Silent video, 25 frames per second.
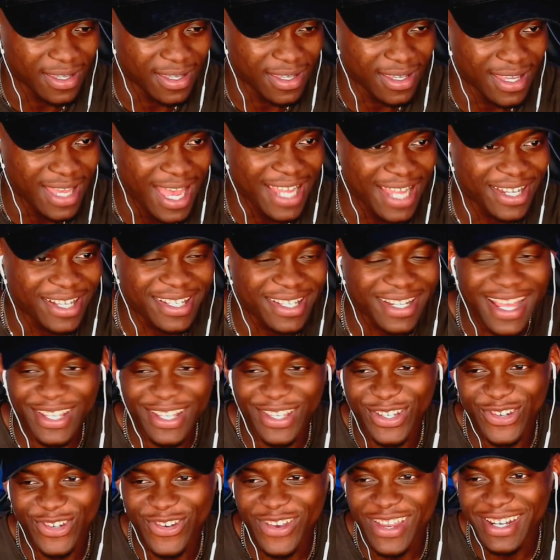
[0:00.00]
I just like
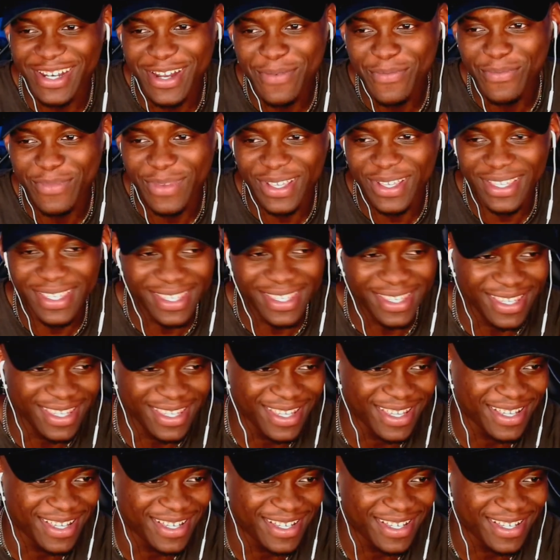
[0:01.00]
to trade numbers.